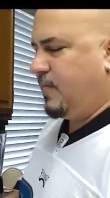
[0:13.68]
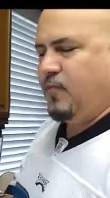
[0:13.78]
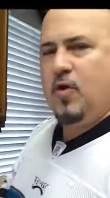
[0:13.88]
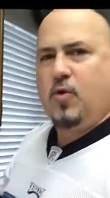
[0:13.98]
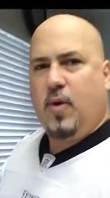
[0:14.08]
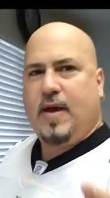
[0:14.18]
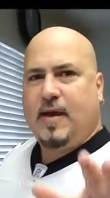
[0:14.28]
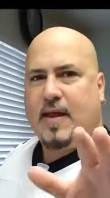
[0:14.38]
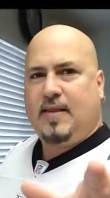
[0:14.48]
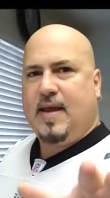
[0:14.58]
Real quick,
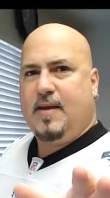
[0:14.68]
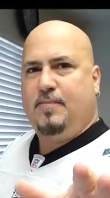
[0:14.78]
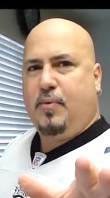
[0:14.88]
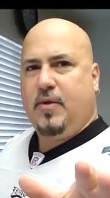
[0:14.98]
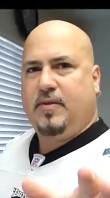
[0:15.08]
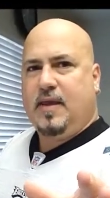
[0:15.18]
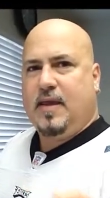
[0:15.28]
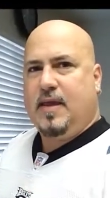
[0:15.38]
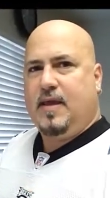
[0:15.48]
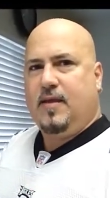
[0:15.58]
I did put
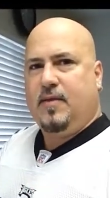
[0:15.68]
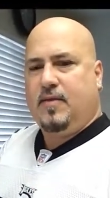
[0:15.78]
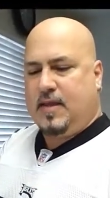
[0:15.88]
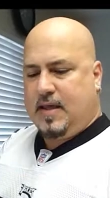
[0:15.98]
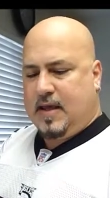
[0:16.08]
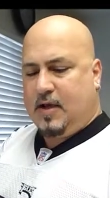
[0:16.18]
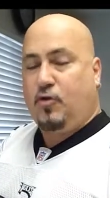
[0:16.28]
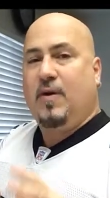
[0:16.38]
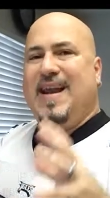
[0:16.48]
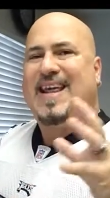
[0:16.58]
the
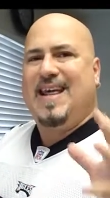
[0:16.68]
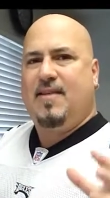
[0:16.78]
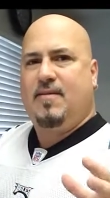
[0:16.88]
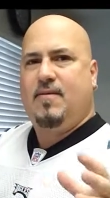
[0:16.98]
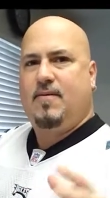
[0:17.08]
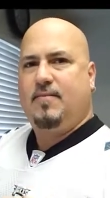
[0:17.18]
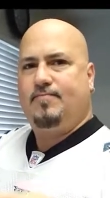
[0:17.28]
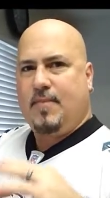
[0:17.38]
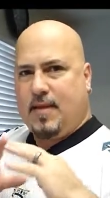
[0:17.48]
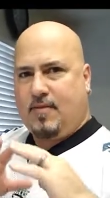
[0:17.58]
ingredients.
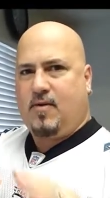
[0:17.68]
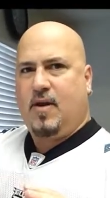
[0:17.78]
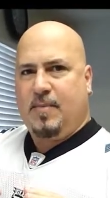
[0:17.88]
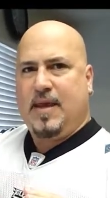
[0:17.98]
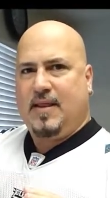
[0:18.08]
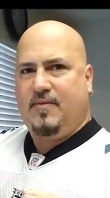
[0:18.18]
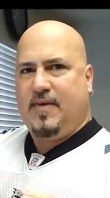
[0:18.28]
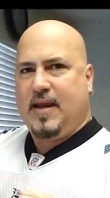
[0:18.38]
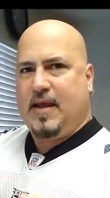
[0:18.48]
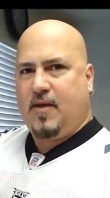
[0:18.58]
It's going to be in the
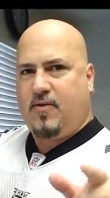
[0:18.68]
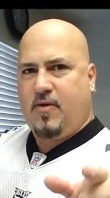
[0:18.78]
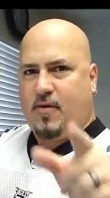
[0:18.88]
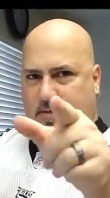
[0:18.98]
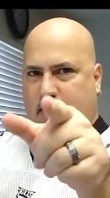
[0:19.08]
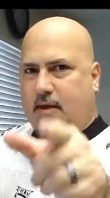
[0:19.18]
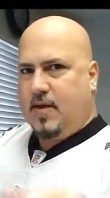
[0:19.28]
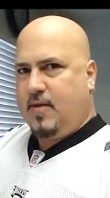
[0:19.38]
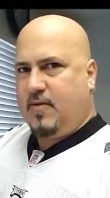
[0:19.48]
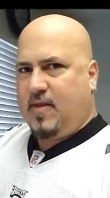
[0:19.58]
video, so
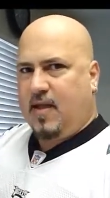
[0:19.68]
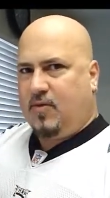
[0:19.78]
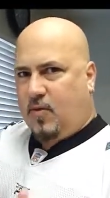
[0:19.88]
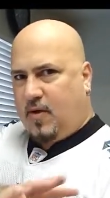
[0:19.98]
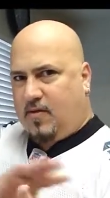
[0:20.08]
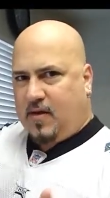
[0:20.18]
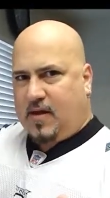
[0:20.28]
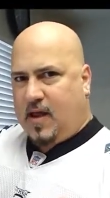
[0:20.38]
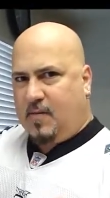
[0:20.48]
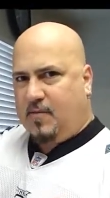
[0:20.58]
stay tuned. It's going to
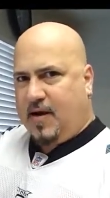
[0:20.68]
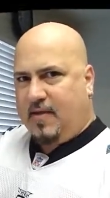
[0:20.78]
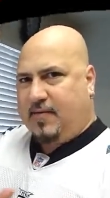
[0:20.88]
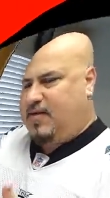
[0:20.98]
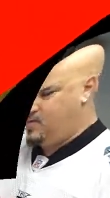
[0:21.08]
come right after the